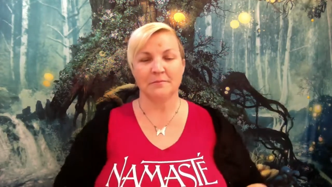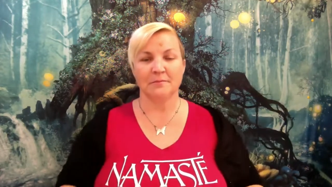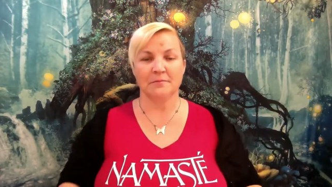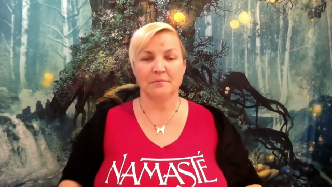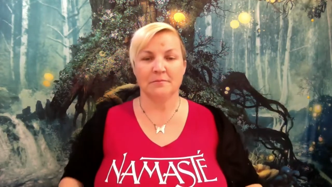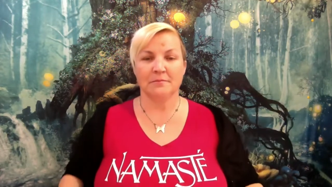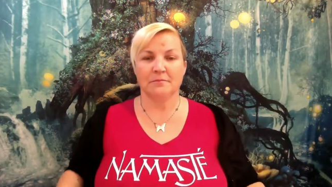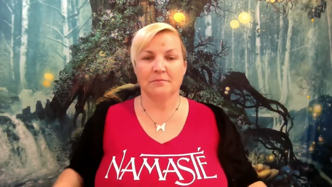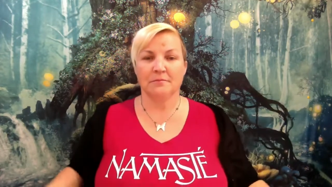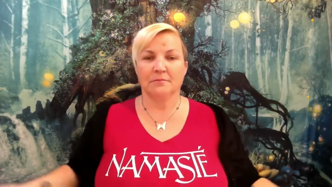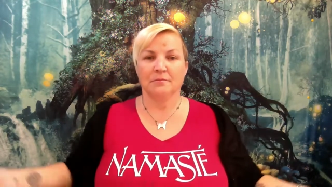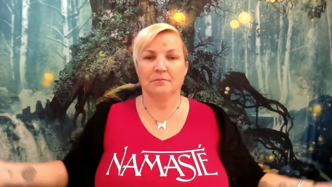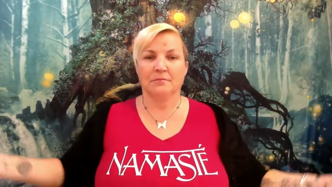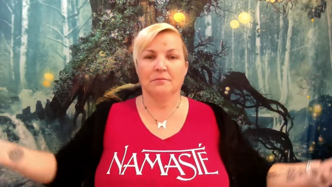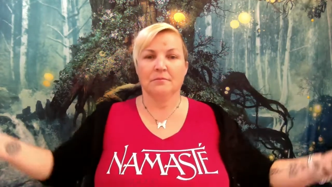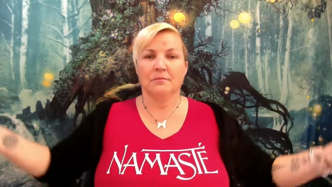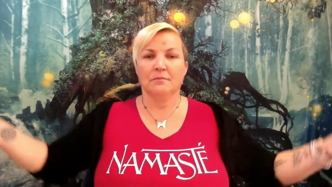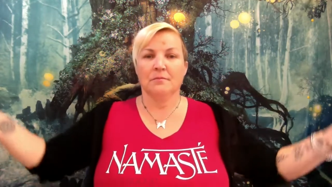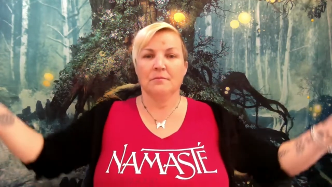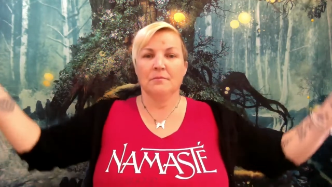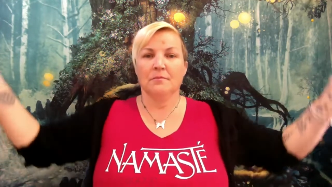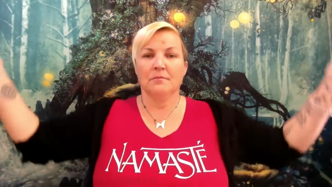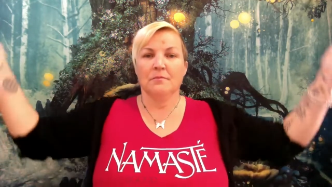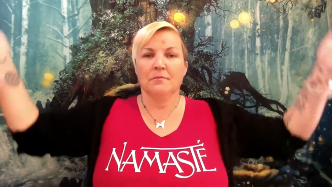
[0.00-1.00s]

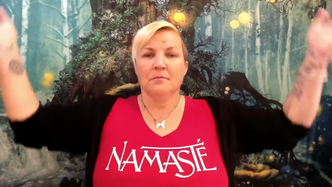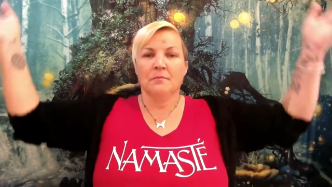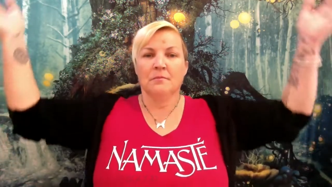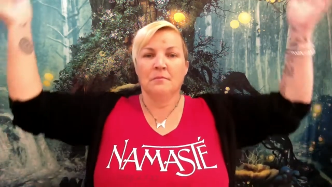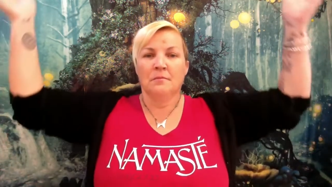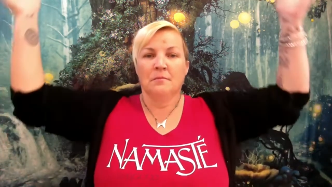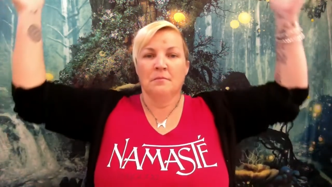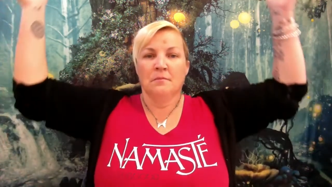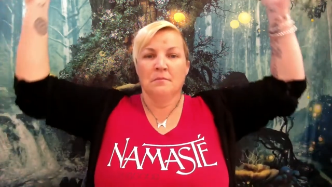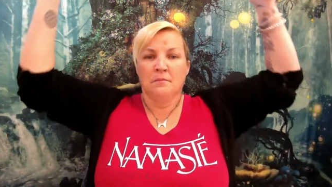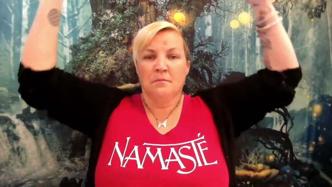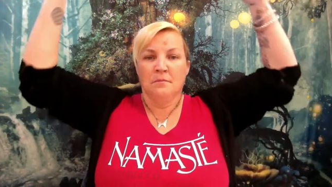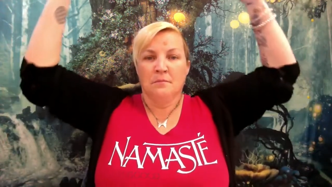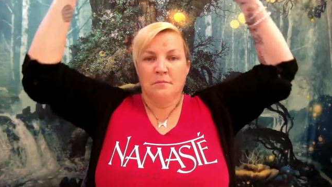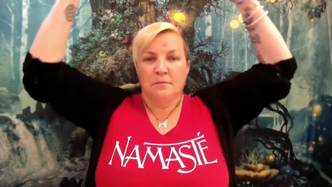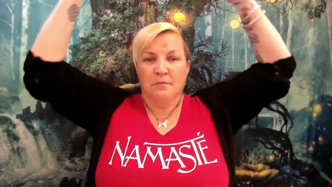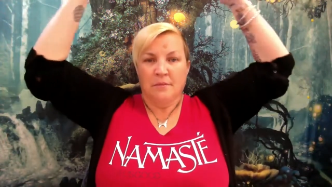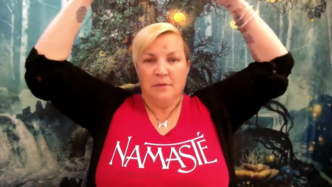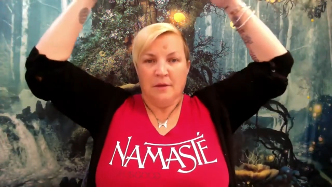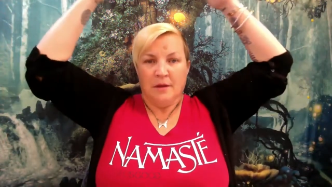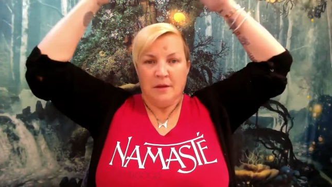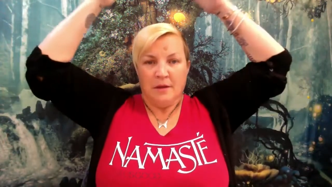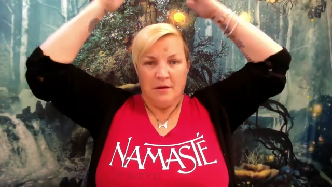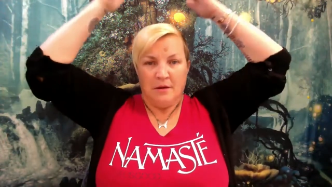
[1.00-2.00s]

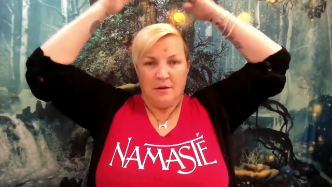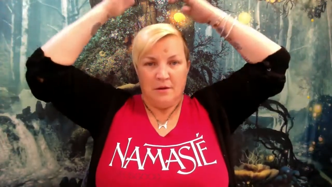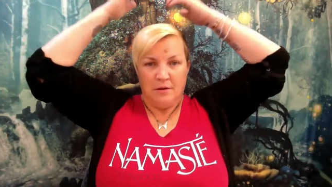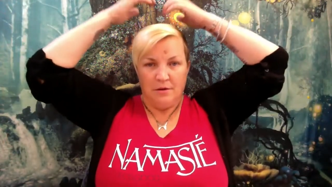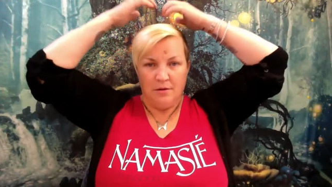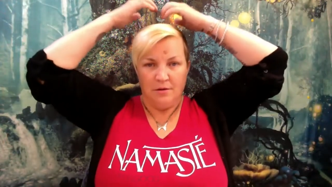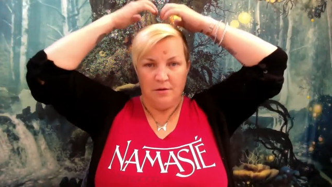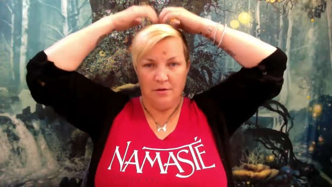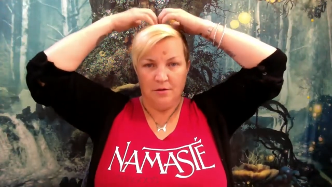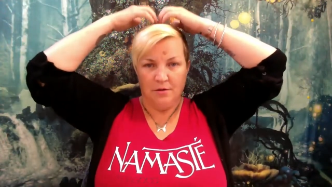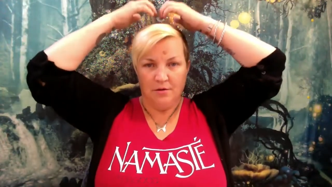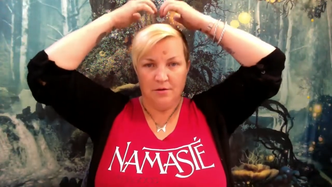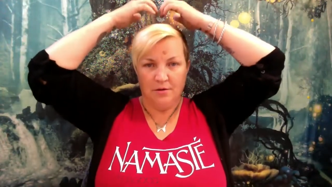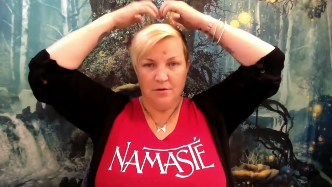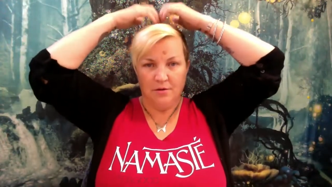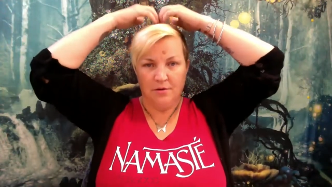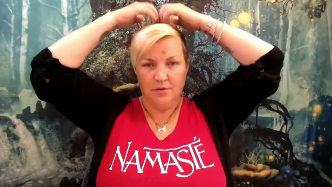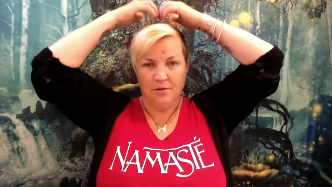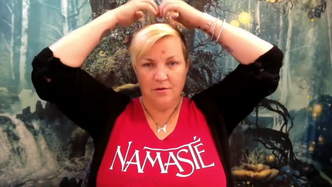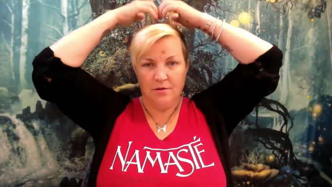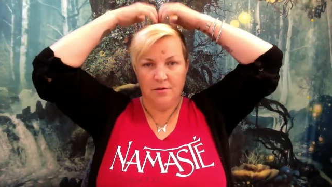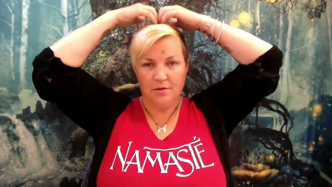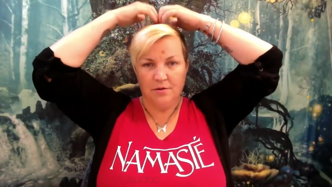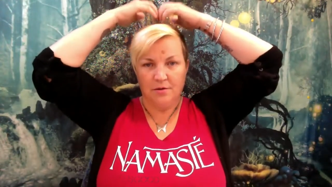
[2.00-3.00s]

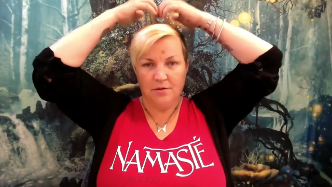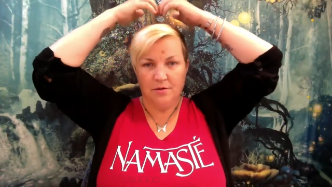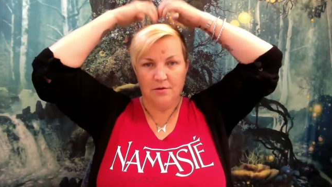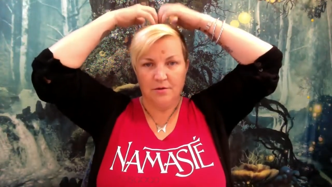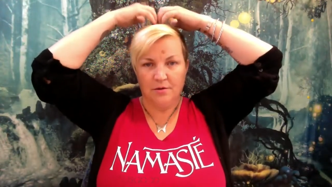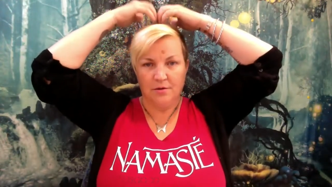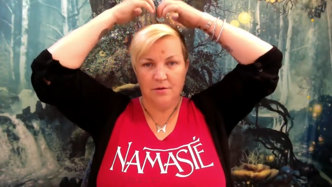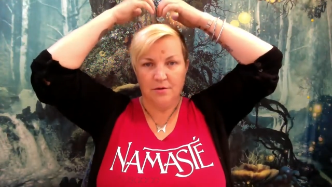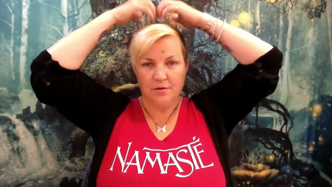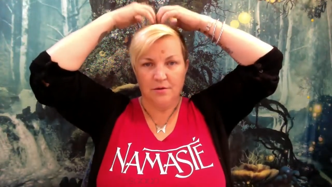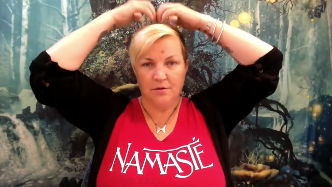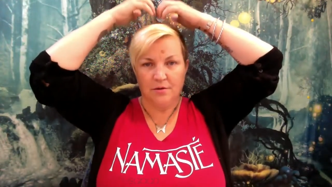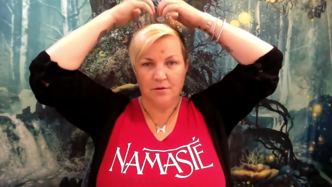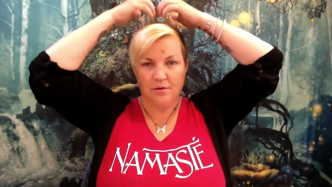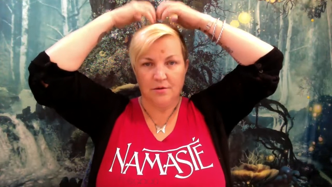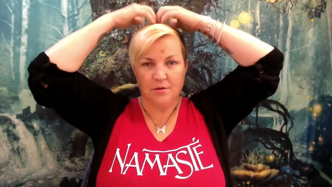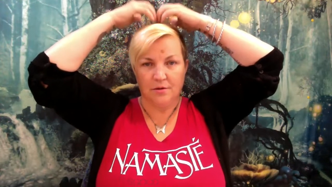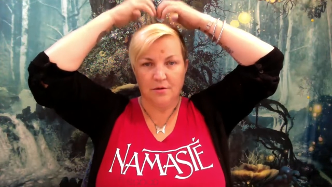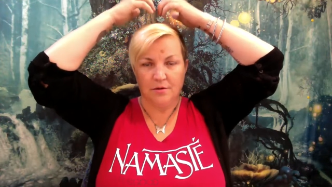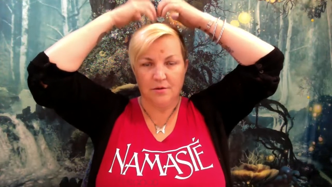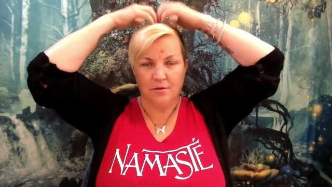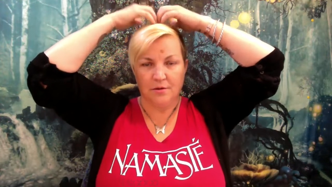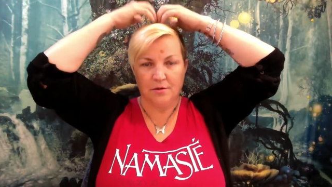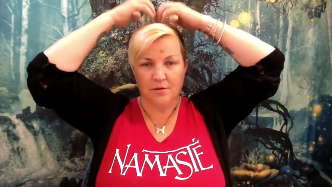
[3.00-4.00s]

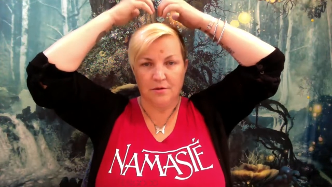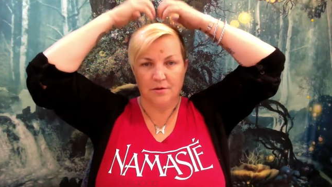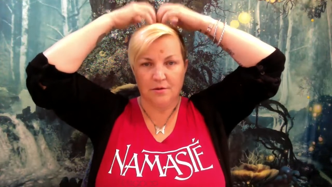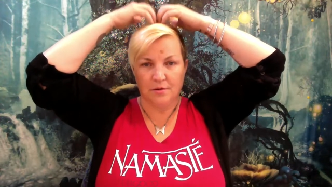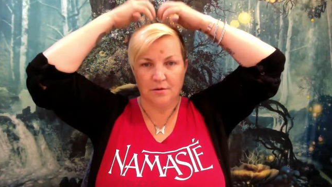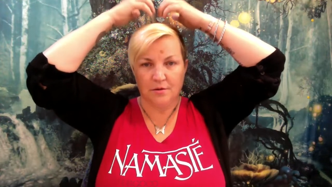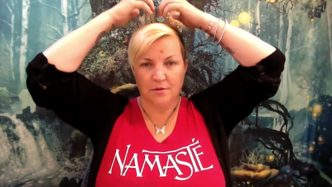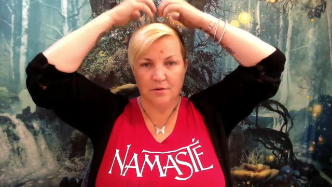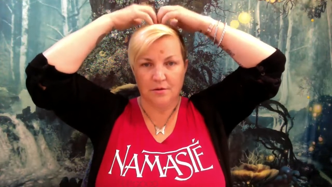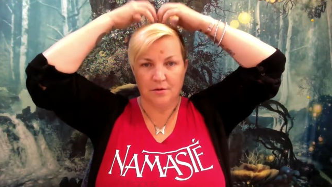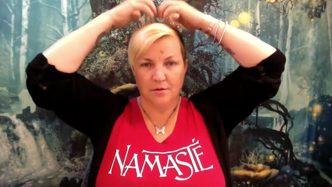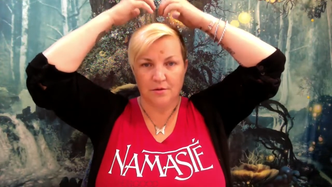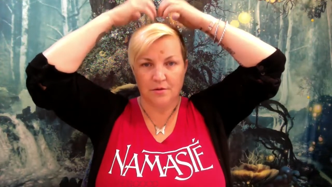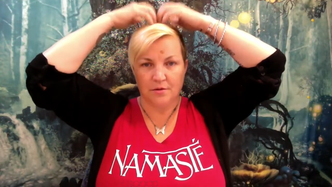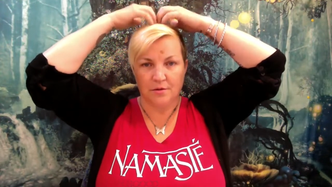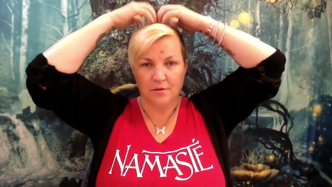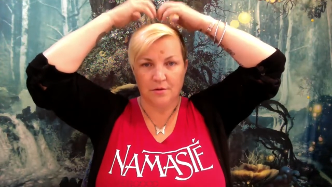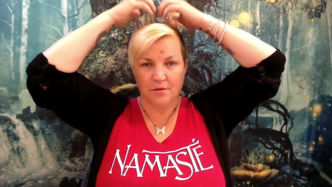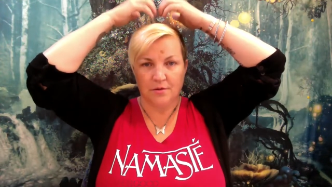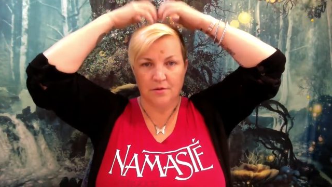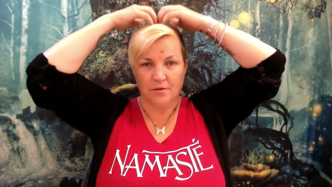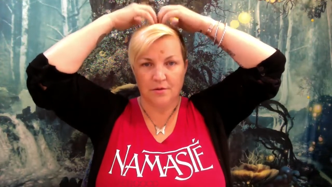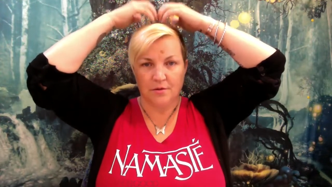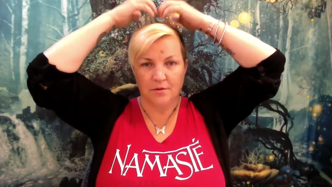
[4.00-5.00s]

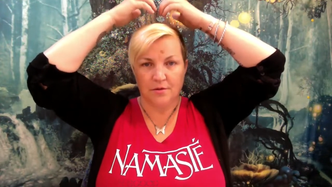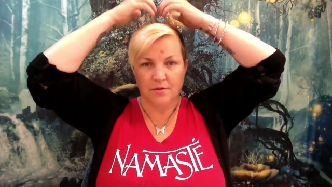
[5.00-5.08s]
No one is speaking in this clip.